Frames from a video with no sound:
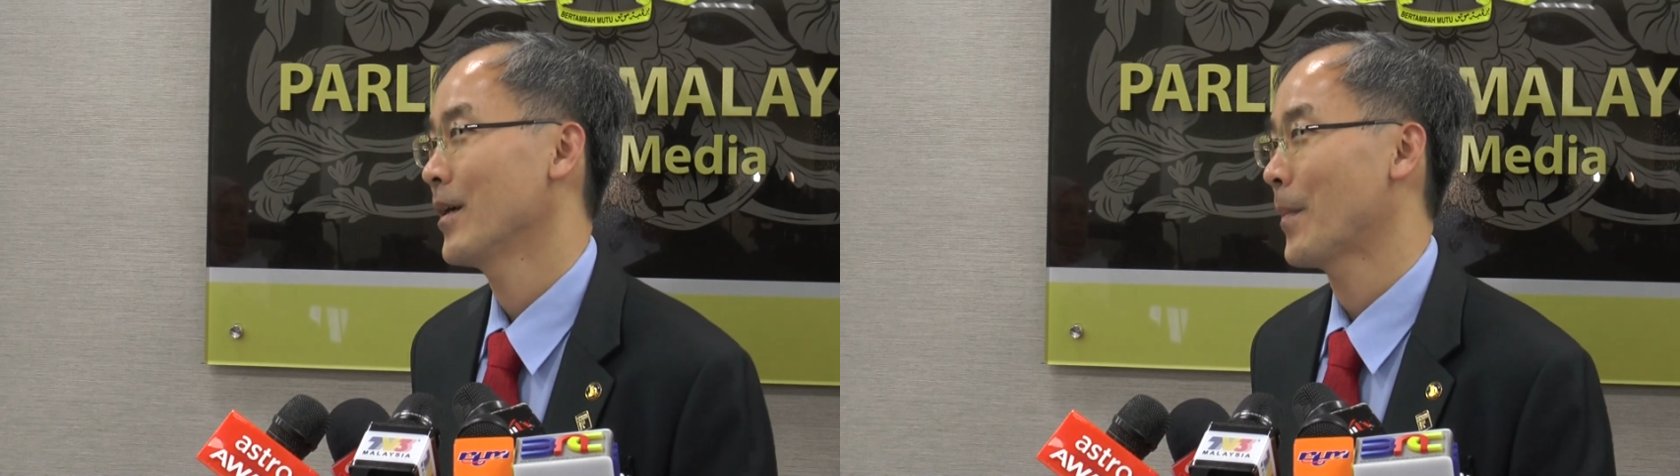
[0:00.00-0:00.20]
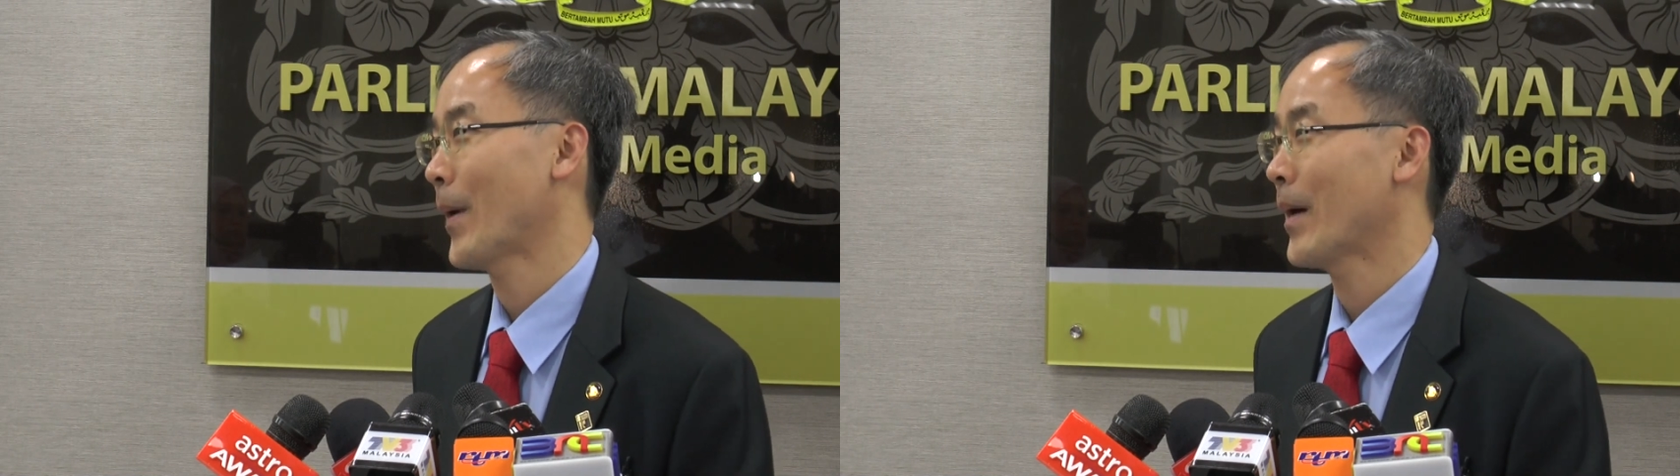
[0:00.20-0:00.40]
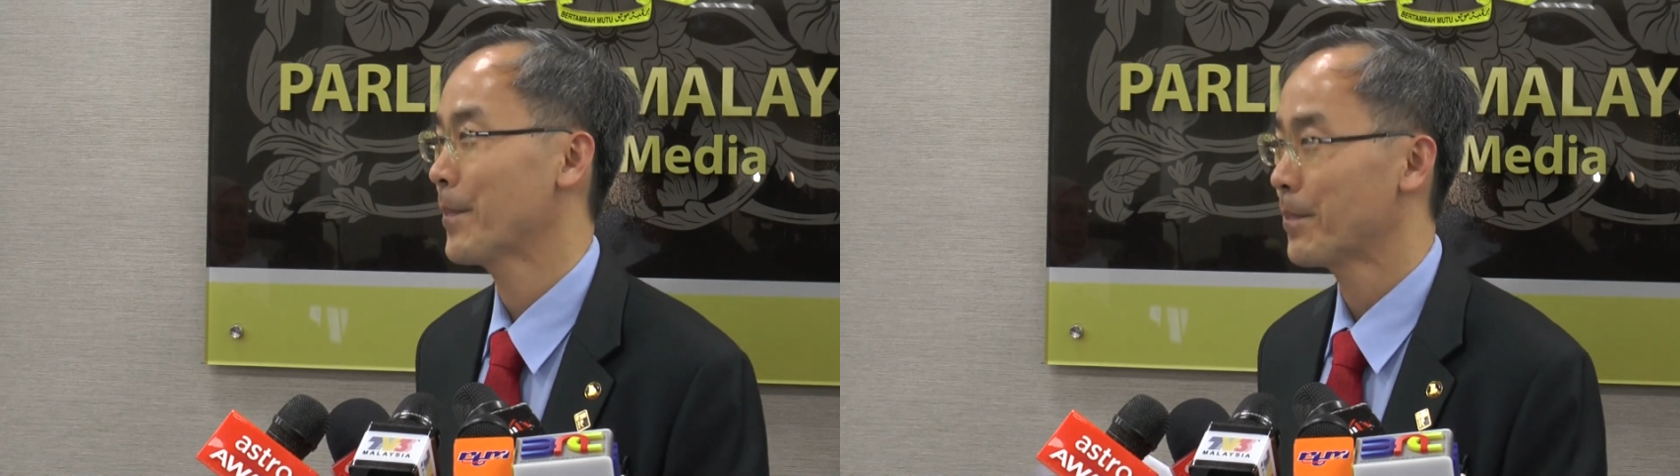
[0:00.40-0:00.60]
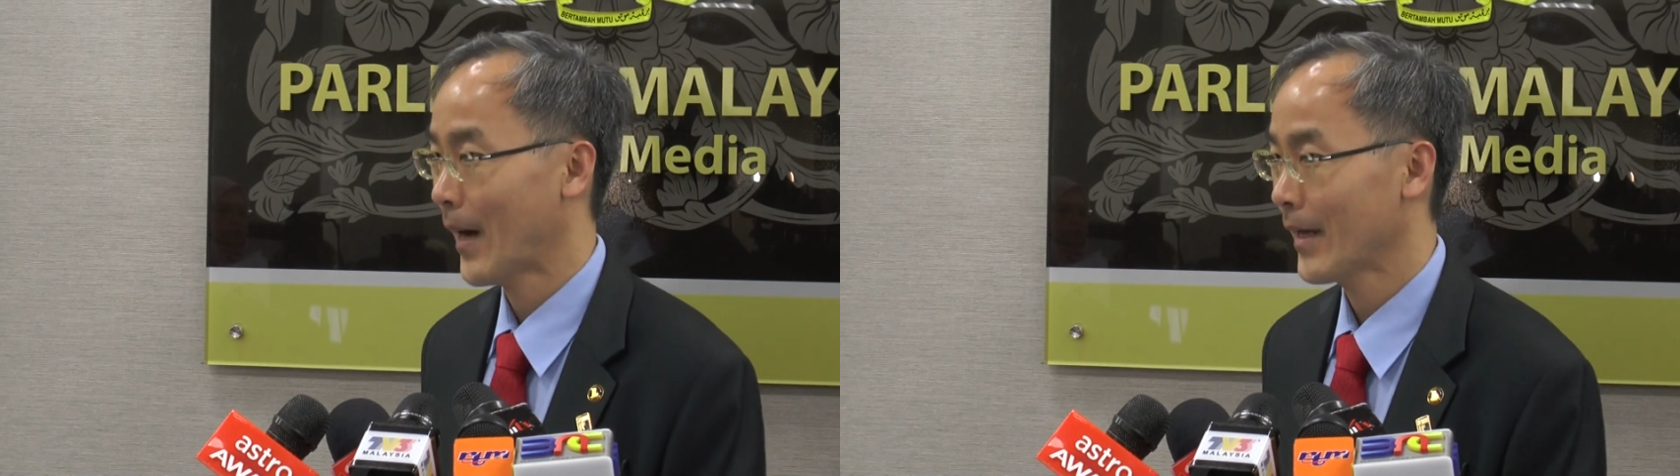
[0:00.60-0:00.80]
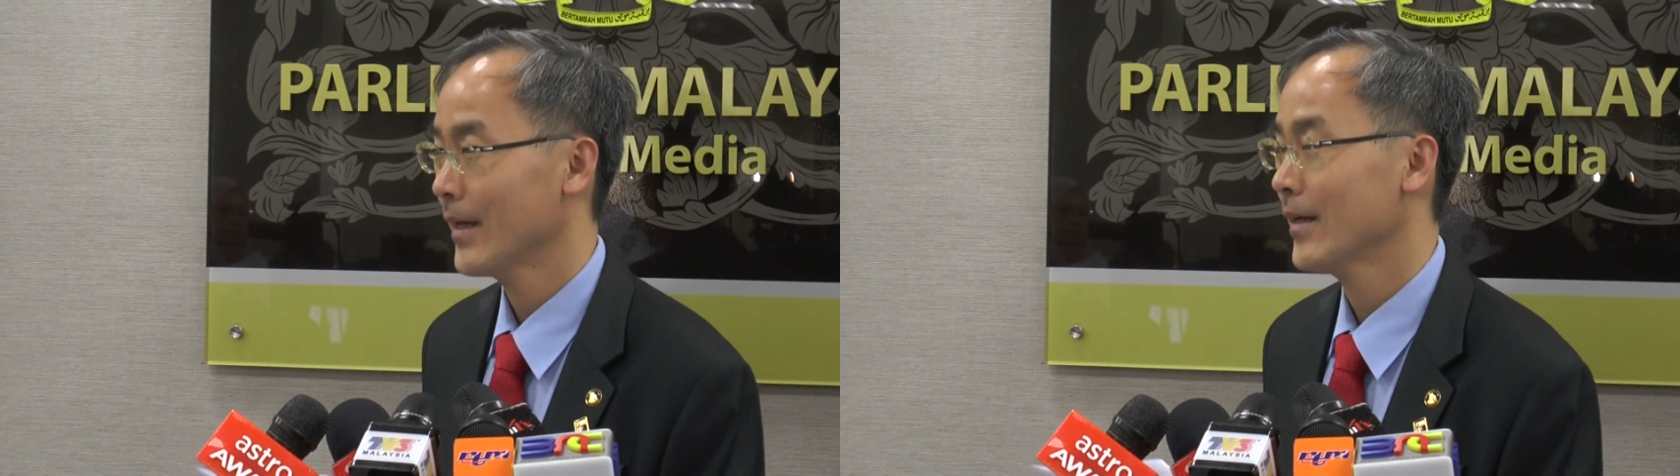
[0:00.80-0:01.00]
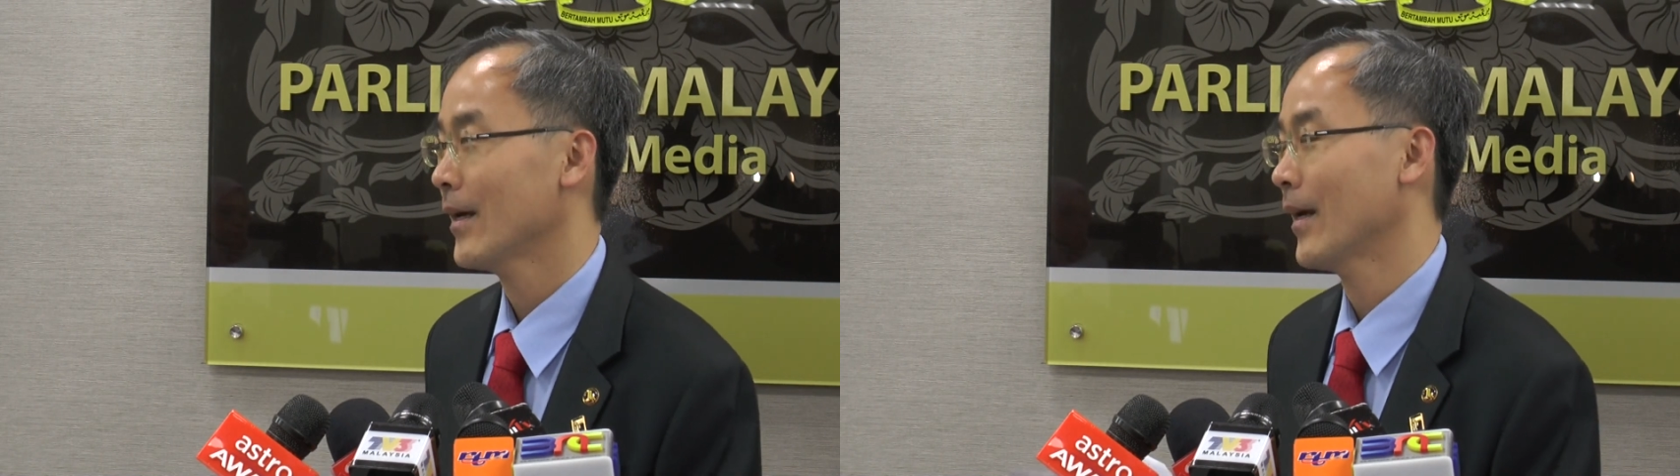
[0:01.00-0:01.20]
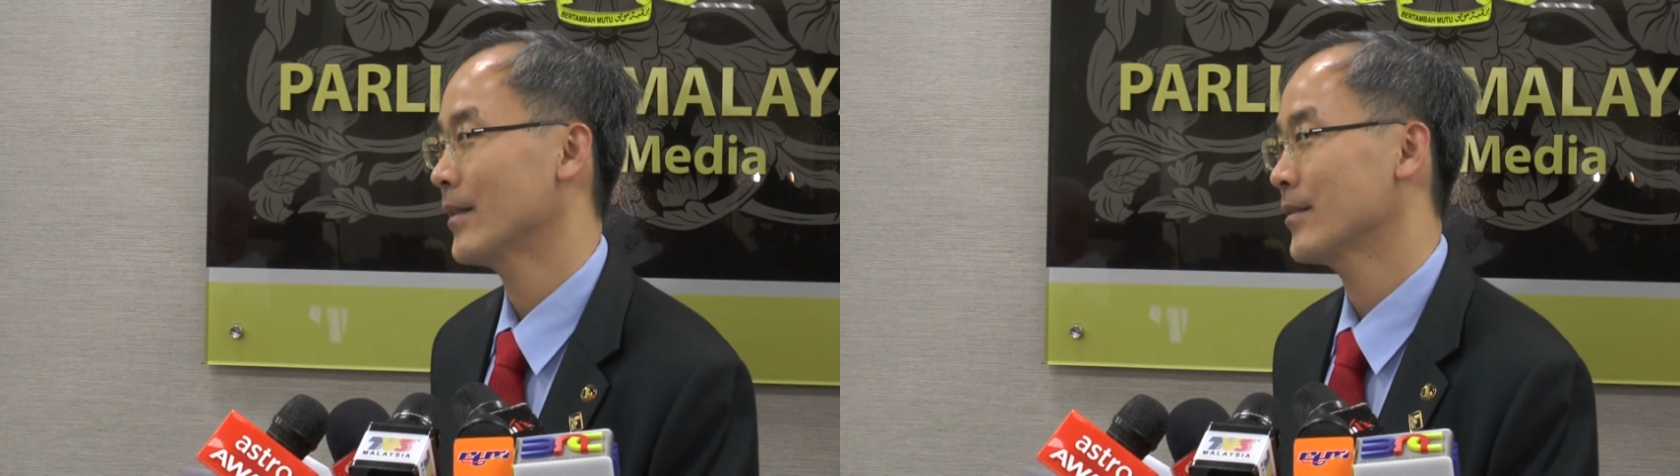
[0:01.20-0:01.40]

by buying and